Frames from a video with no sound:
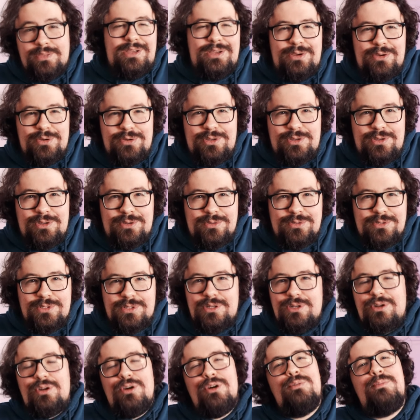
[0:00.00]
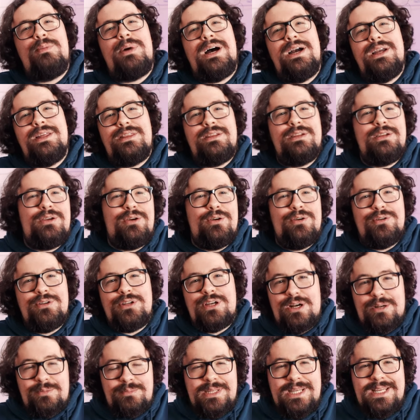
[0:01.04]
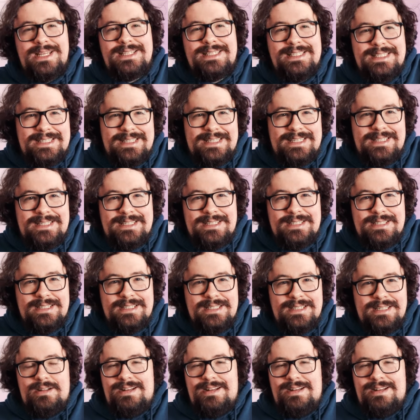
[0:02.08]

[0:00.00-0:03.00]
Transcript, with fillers: Good news, no Python code updates needed.